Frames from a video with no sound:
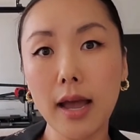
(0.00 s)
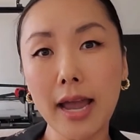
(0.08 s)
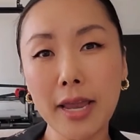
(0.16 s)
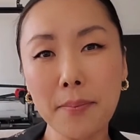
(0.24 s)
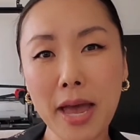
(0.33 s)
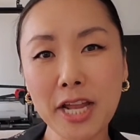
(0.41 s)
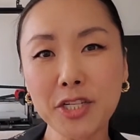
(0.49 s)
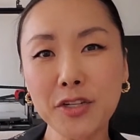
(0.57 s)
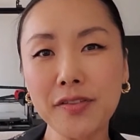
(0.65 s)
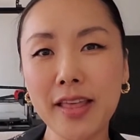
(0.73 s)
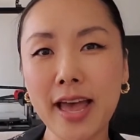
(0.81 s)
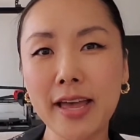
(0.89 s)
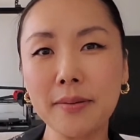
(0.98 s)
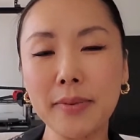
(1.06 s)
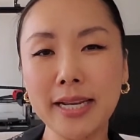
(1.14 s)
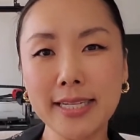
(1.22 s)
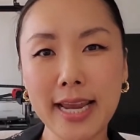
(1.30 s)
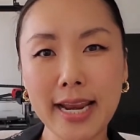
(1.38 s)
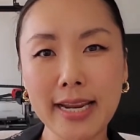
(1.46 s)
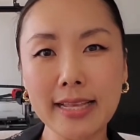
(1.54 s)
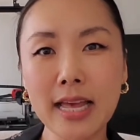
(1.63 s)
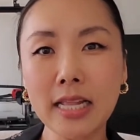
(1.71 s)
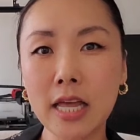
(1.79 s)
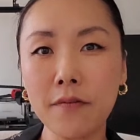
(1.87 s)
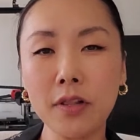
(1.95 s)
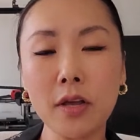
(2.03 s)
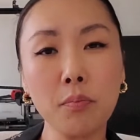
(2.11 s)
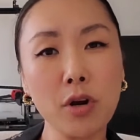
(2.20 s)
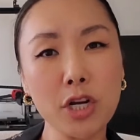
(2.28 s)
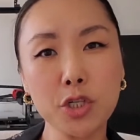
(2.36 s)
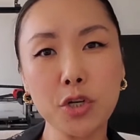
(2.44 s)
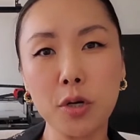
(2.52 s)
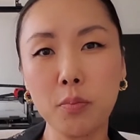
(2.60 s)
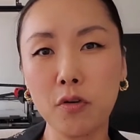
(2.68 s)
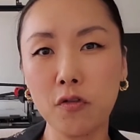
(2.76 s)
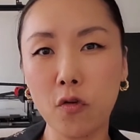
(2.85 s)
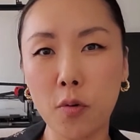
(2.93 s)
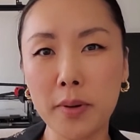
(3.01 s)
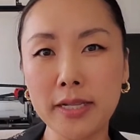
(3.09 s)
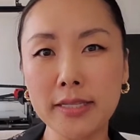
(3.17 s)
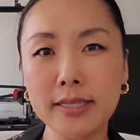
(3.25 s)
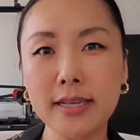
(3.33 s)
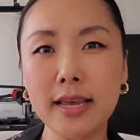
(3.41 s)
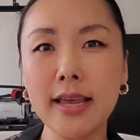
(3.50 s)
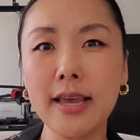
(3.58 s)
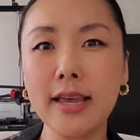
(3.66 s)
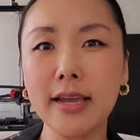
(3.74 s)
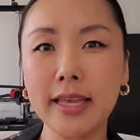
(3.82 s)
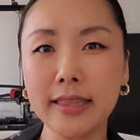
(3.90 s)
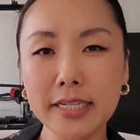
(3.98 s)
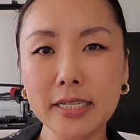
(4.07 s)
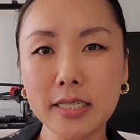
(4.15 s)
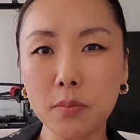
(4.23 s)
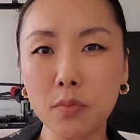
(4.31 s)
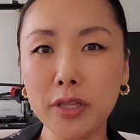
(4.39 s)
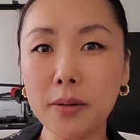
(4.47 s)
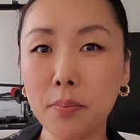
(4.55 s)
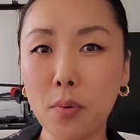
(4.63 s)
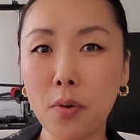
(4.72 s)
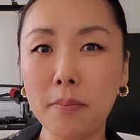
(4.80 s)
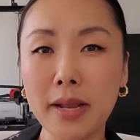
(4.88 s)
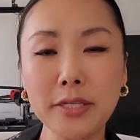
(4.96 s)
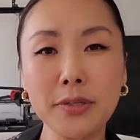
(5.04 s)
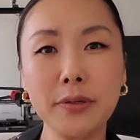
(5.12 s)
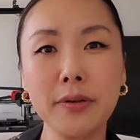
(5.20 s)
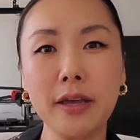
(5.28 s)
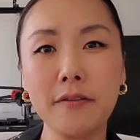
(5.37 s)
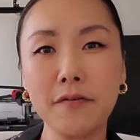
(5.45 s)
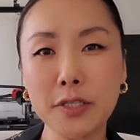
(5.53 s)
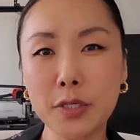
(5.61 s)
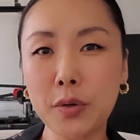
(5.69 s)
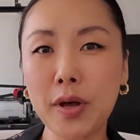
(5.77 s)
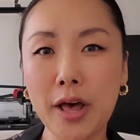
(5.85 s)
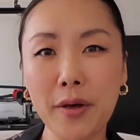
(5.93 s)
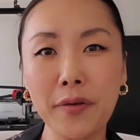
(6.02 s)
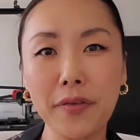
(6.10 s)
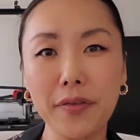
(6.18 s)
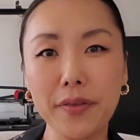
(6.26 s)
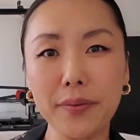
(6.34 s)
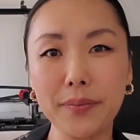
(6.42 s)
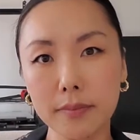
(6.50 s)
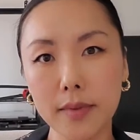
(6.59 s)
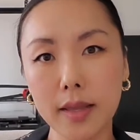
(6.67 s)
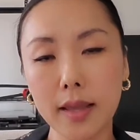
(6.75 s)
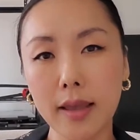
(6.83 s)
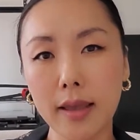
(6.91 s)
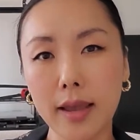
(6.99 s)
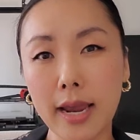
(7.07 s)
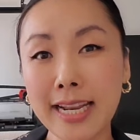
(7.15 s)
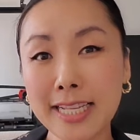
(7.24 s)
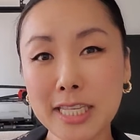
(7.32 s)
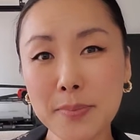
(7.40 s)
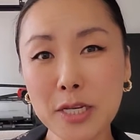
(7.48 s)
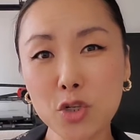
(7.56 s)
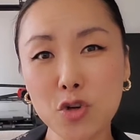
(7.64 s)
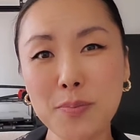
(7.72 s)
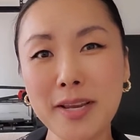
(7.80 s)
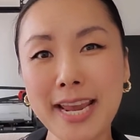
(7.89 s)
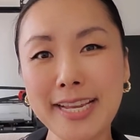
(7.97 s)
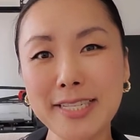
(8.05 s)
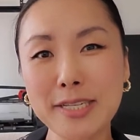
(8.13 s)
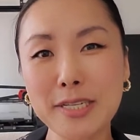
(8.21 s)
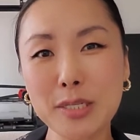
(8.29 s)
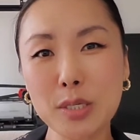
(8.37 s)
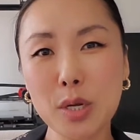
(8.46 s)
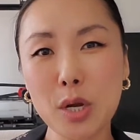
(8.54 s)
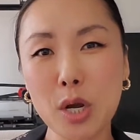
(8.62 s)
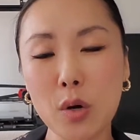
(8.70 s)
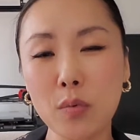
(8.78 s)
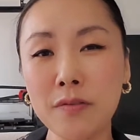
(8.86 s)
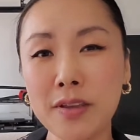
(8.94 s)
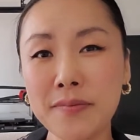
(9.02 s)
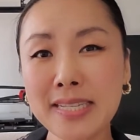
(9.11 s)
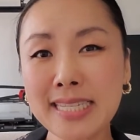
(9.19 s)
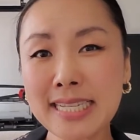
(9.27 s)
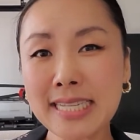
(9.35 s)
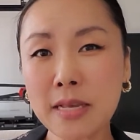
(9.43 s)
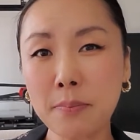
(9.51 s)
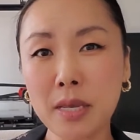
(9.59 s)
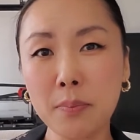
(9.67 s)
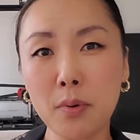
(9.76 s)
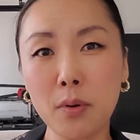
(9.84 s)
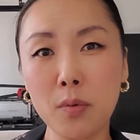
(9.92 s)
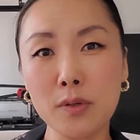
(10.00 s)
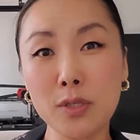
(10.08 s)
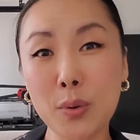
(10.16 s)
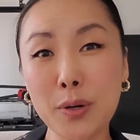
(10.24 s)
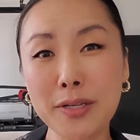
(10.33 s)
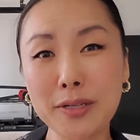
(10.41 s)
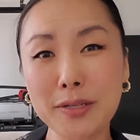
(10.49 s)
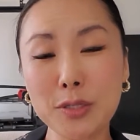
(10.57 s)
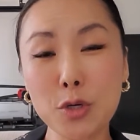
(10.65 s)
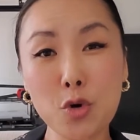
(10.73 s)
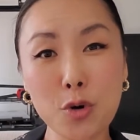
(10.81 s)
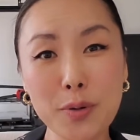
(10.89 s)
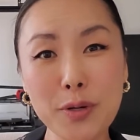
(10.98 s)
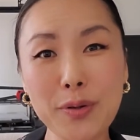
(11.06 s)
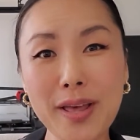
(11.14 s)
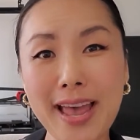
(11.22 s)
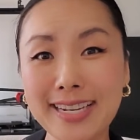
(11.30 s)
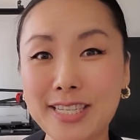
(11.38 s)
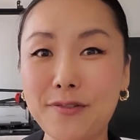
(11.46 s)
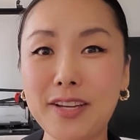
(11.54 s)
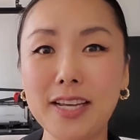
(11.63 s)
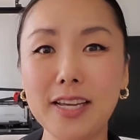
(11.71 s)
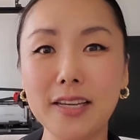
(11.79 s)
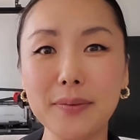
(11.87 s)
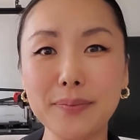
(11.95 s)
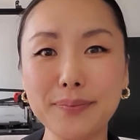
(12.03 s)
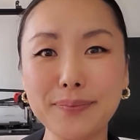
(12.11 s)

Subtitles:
I imagine that maintaining that level of pressure and performance can lead to some really poor mental and physical health. And in some extreme cases, we've even seen some people resort to criminal activity.